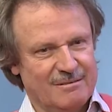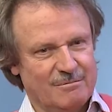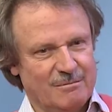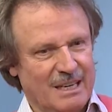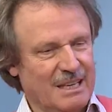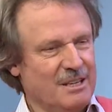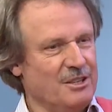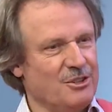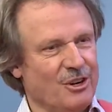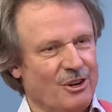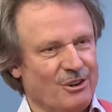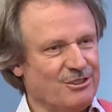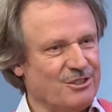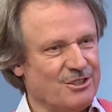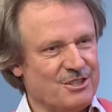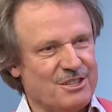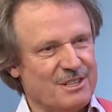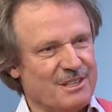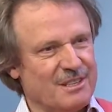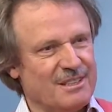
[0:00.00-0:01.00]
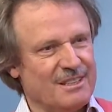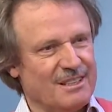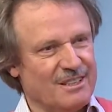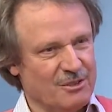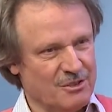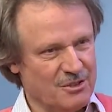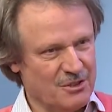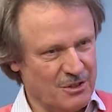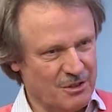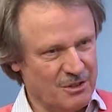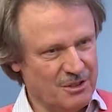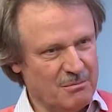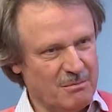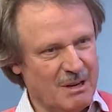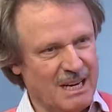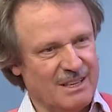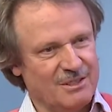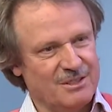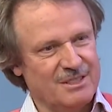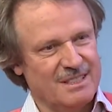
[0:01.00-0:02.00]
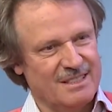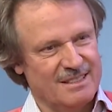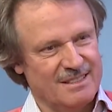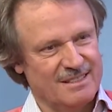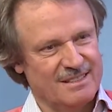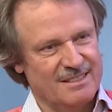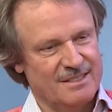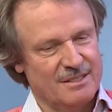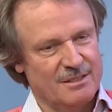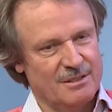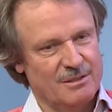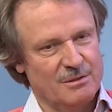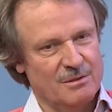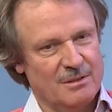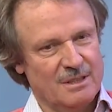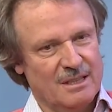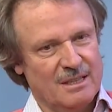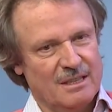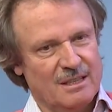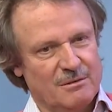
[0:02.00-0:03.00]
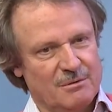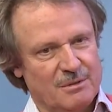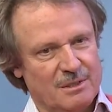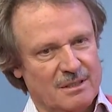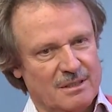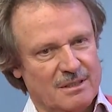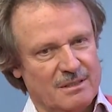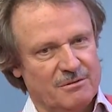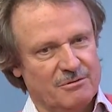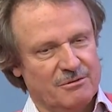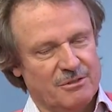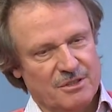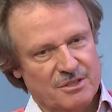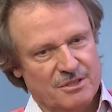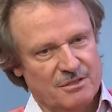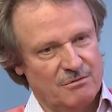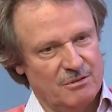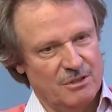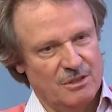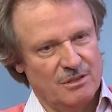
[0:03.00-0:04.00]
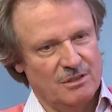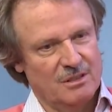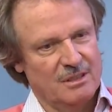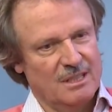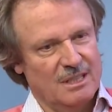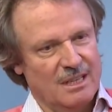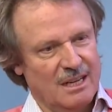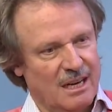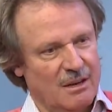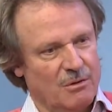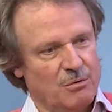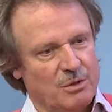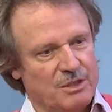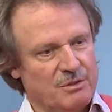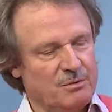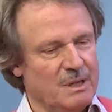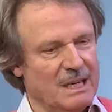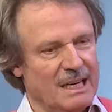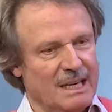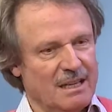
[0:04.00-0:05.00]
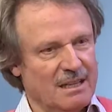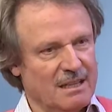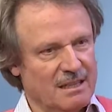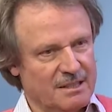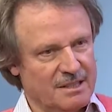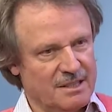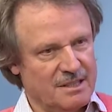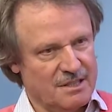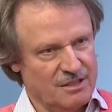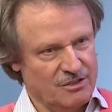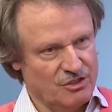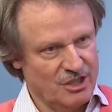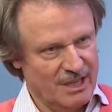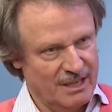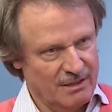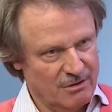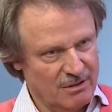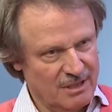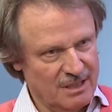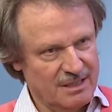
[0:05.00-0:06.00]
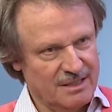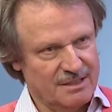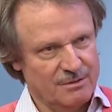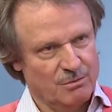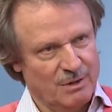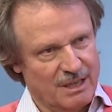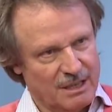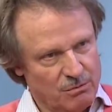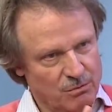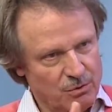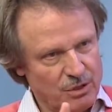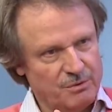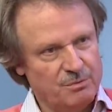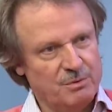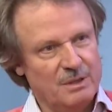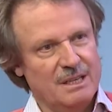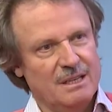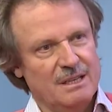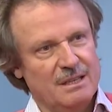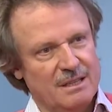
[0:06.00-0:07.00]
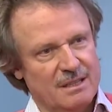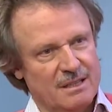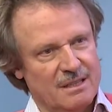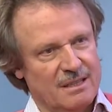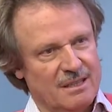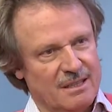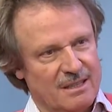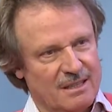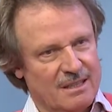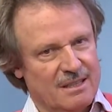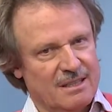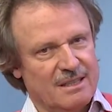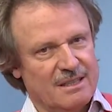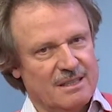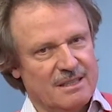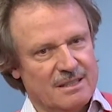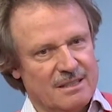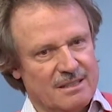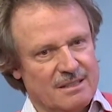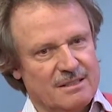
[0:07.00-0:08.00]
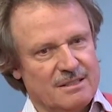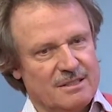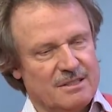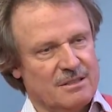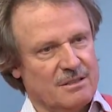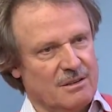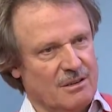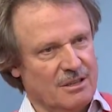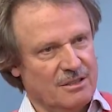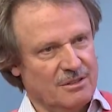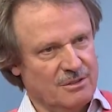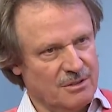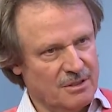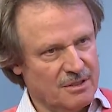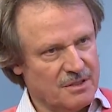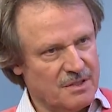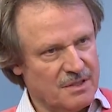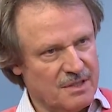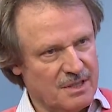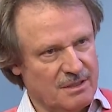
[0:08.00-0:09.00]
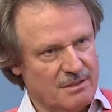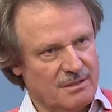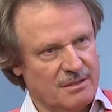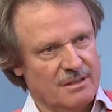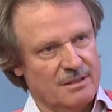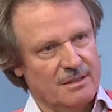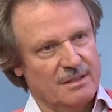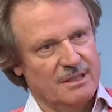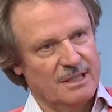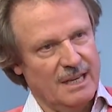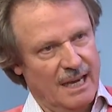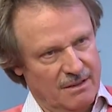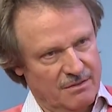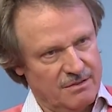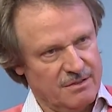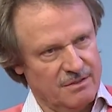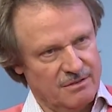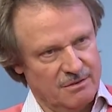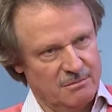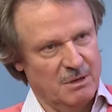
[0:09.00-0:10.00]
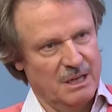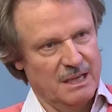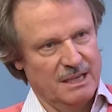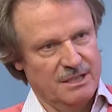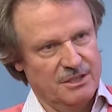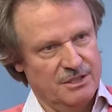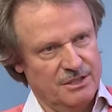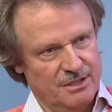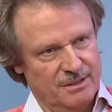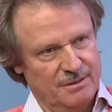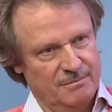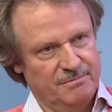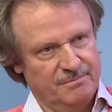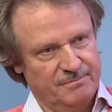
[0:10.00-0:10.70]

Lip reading: any doctor is concerned about it. And so, first of all, how would we handle this in general, and when would we start to consider catheter ablation?